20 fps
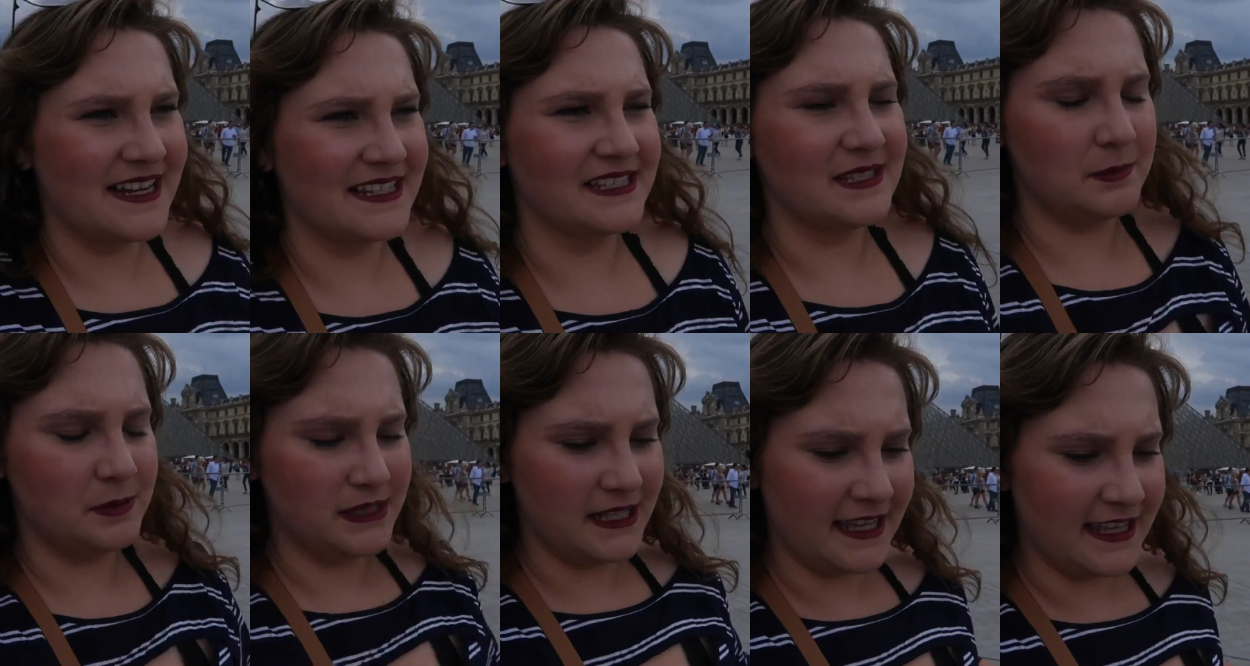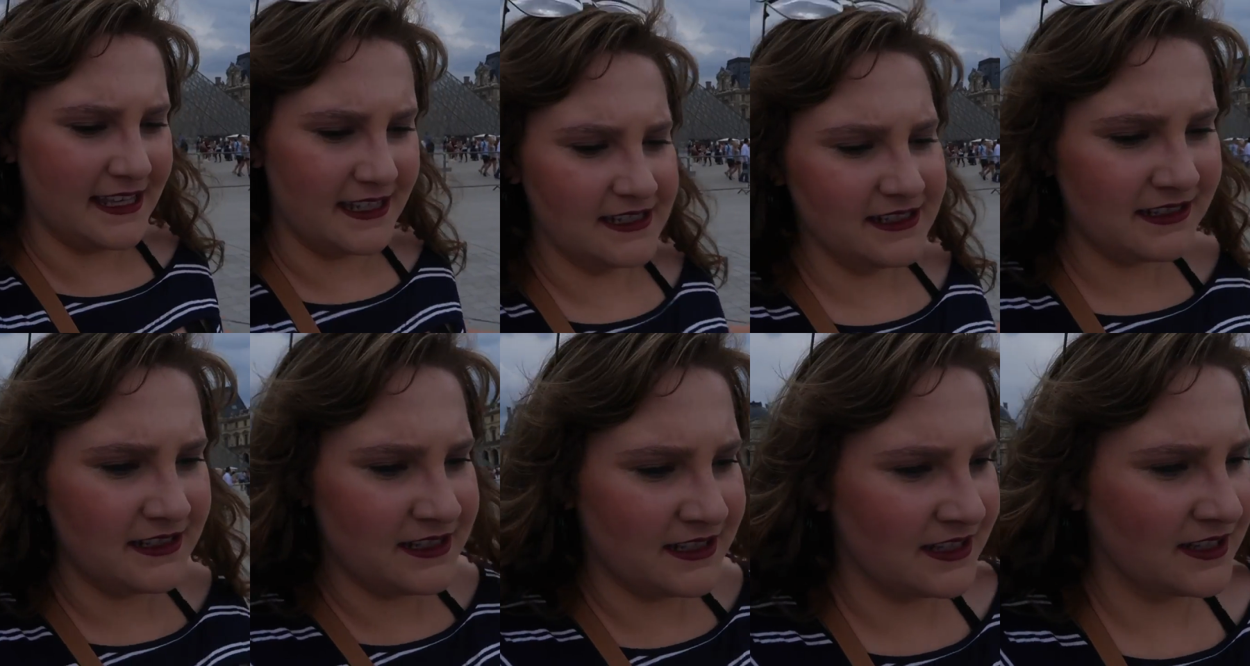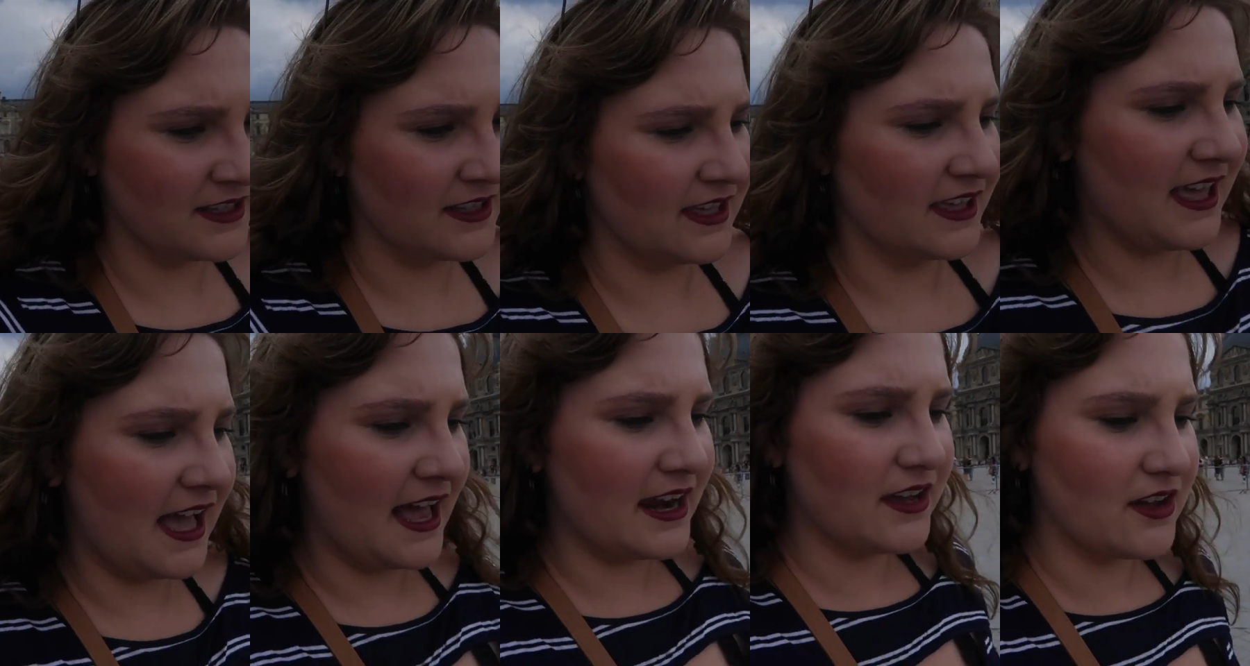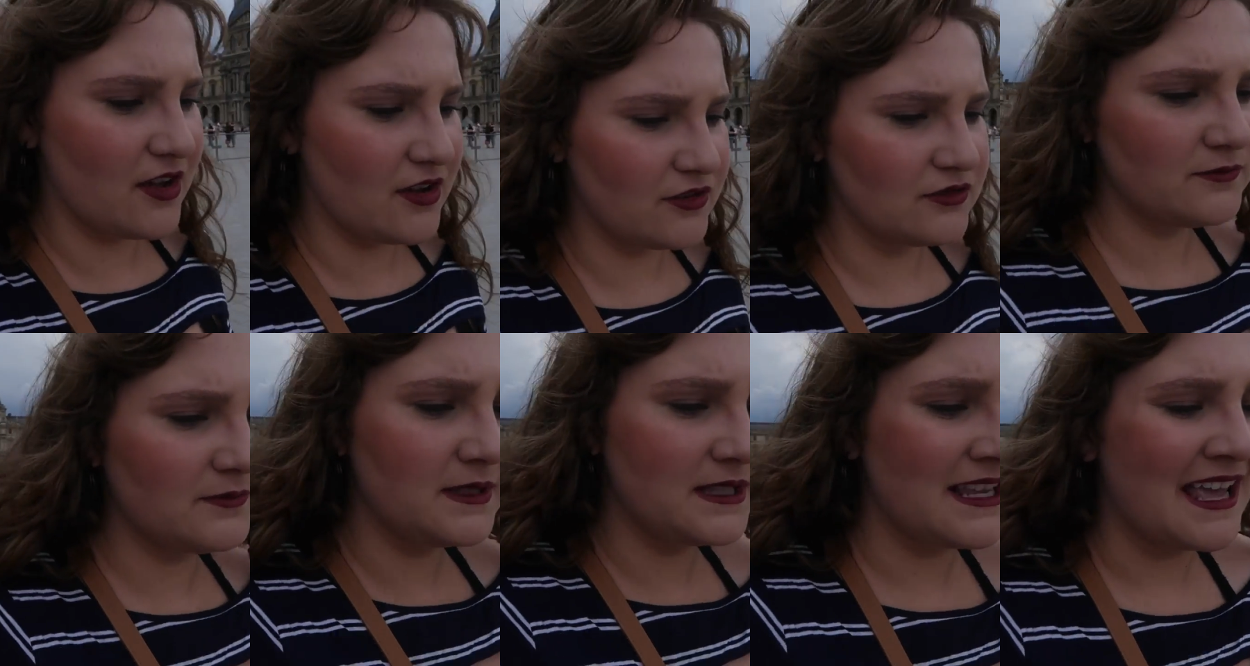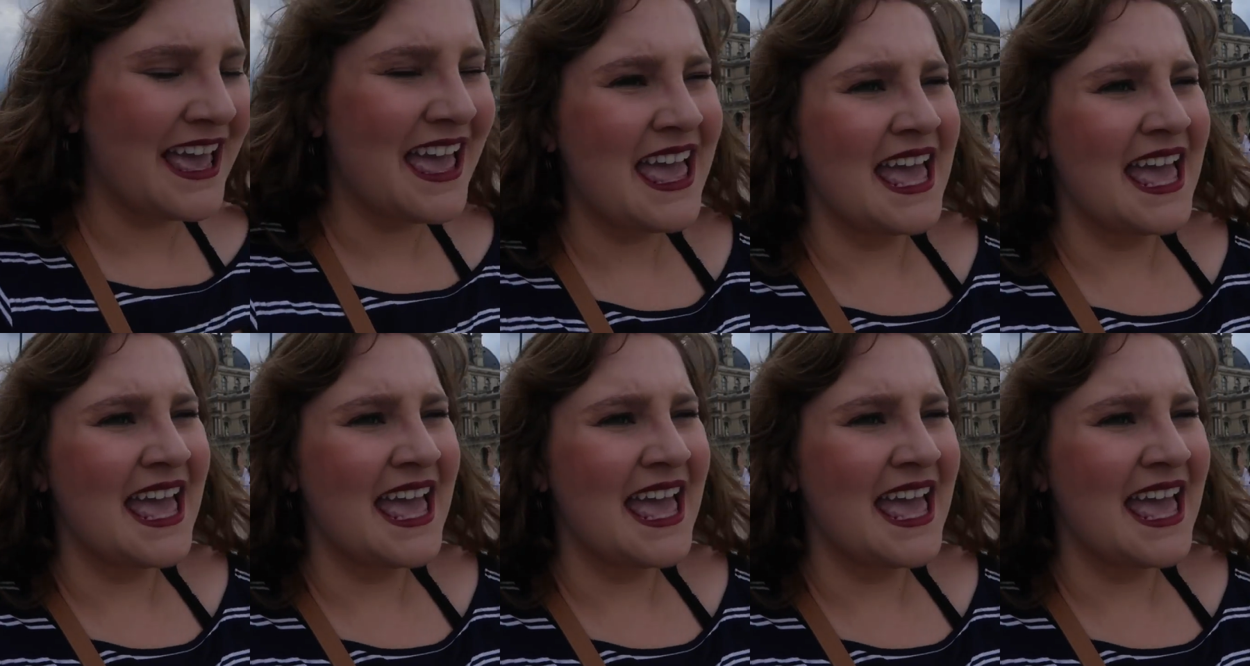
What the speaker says: That is the plan. Catacombs,